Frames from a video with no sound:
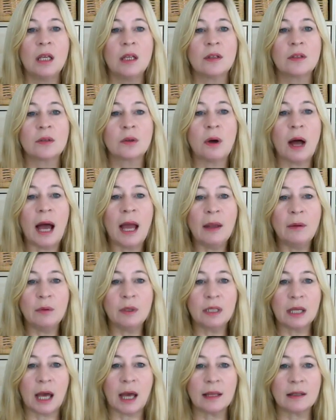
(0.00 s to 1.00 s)
So I
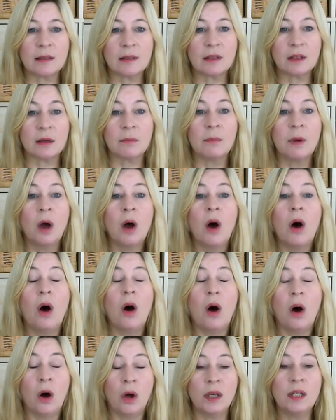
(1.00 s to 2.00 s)
would ask them,
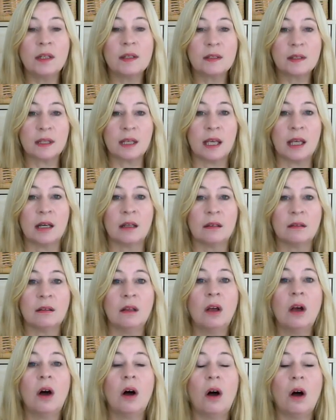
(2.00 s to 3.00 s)
on a scale
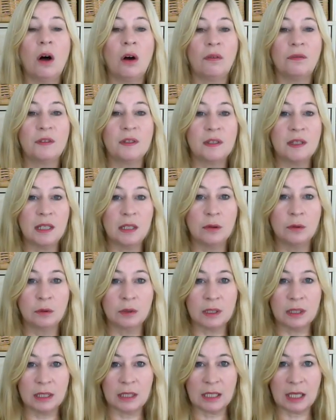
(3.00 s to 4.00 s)
of 0
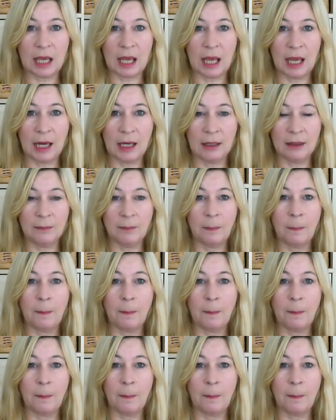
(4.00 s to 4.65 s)
to 10,